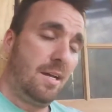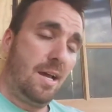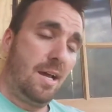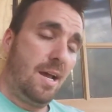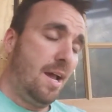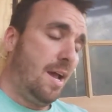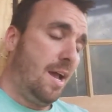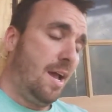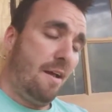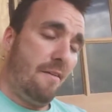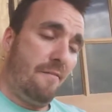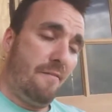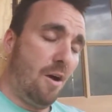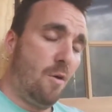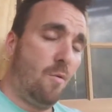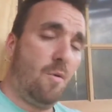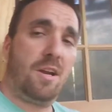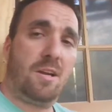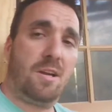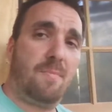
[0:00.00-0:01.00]
If
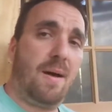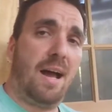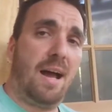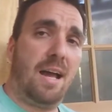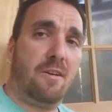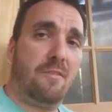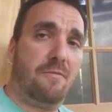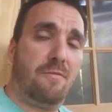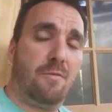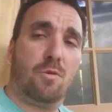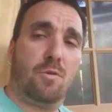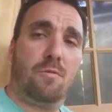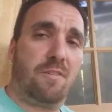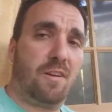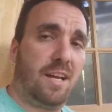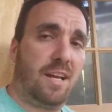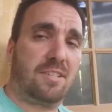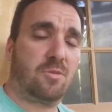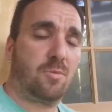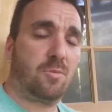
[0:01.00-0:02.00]
I wanted to buy you food
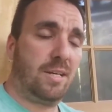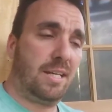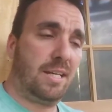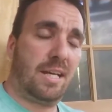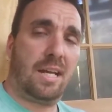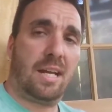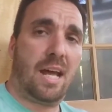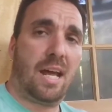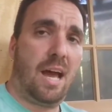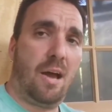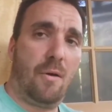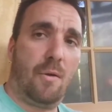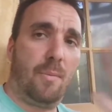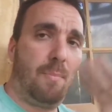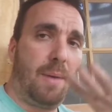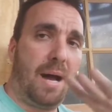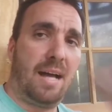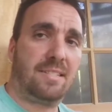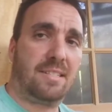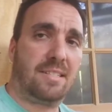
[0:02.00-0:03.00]
for next weekend, I
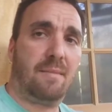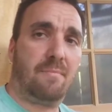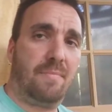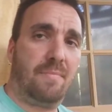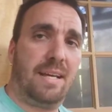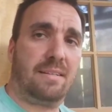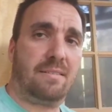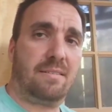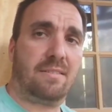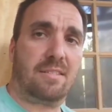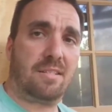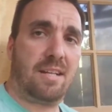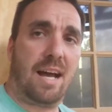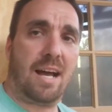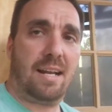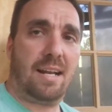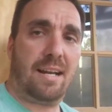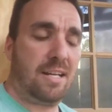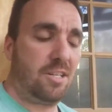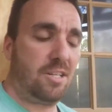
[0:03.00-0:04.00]
would buy something that's
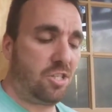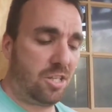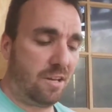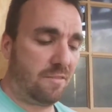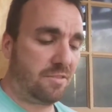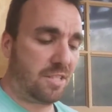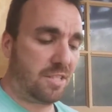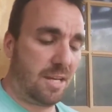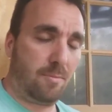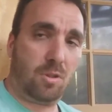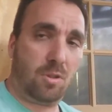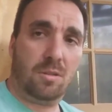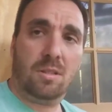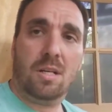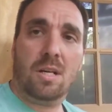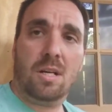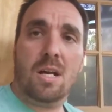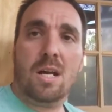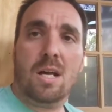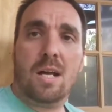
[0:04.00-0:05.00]
not as shelf stable.
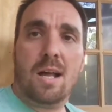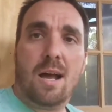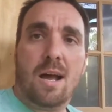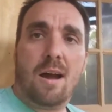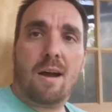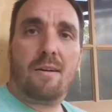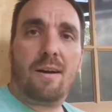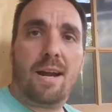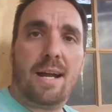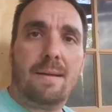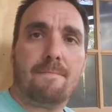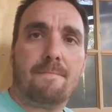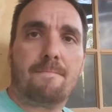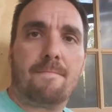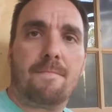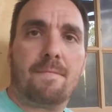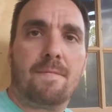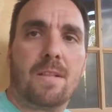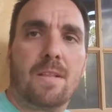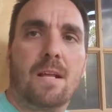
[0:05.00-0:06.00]
All right?
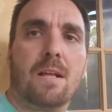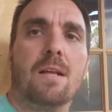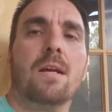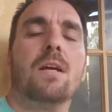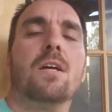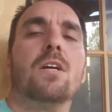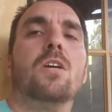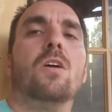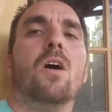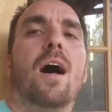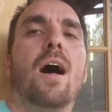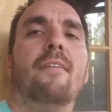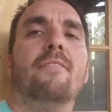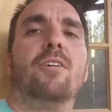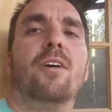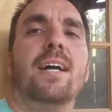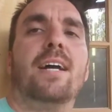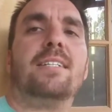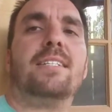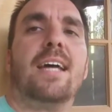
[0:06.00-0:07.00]
Y'all have
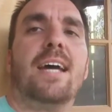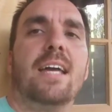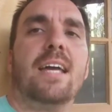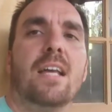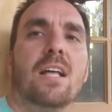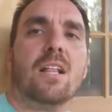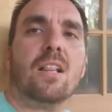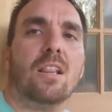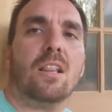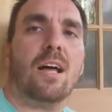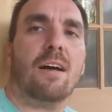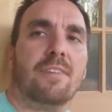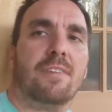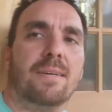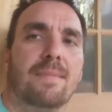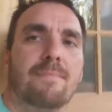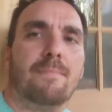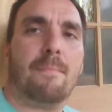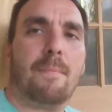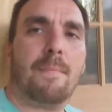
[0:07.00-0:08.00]
a great day. Love
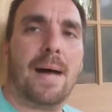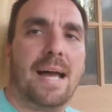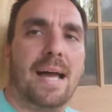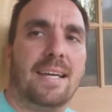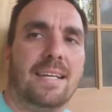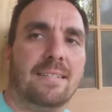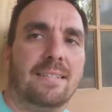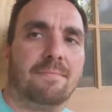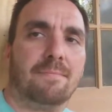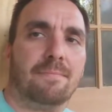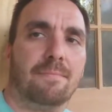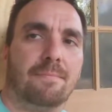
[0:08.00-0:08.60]
you. Bye.